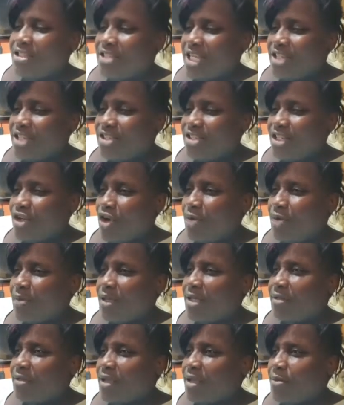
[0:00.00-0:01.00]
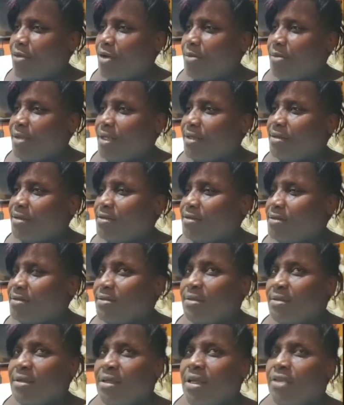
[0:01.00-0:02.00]
Just she come kiss your mommy.
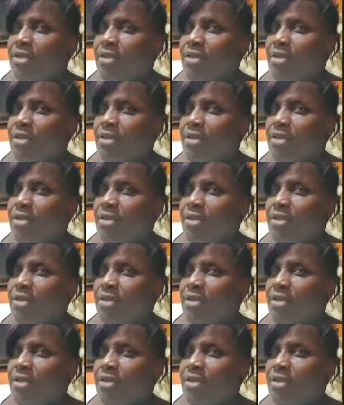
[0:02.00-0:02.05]
Later.